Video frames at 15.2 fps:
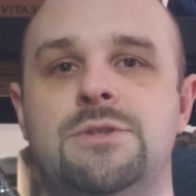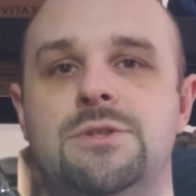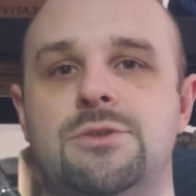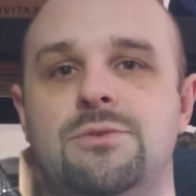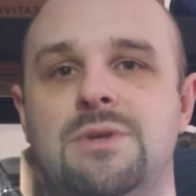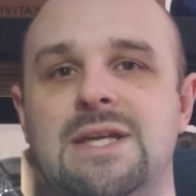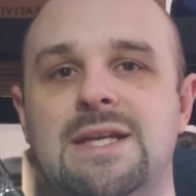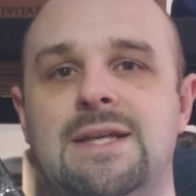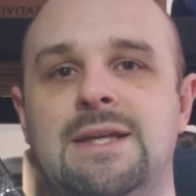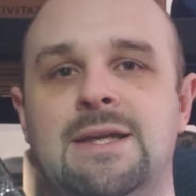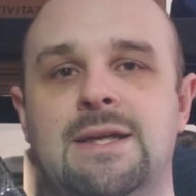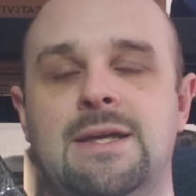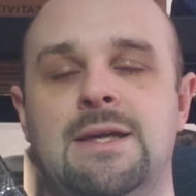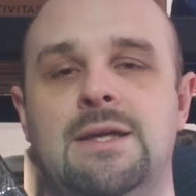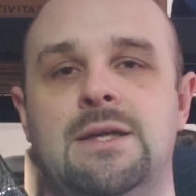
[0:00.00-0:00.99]
to
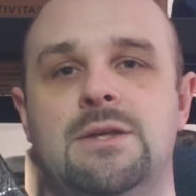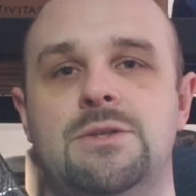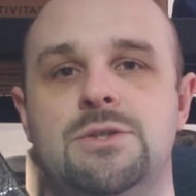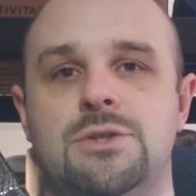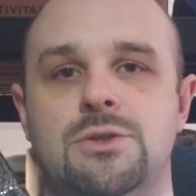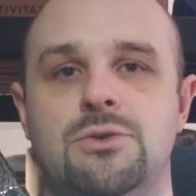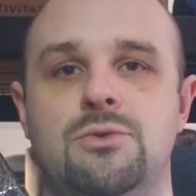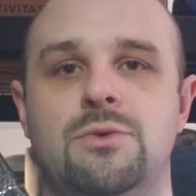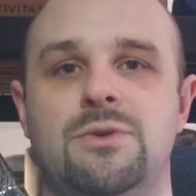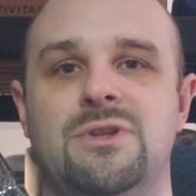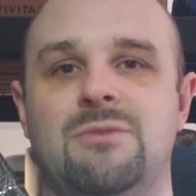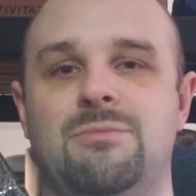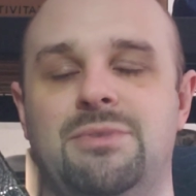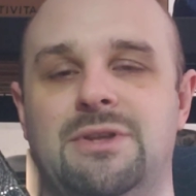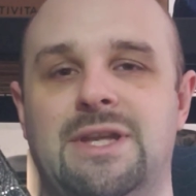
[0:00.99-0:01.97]
getting to
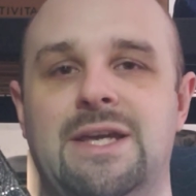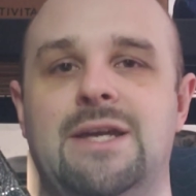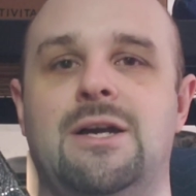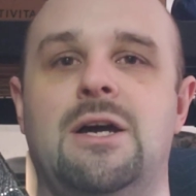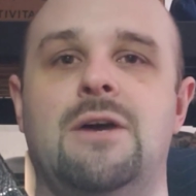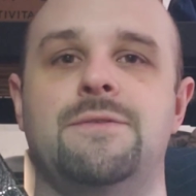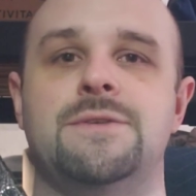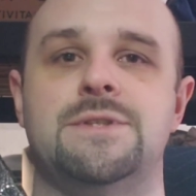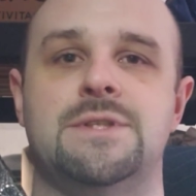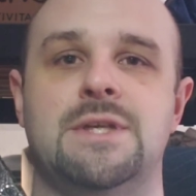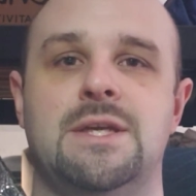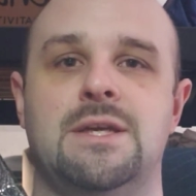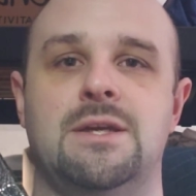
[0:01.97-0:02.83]
the playoffs.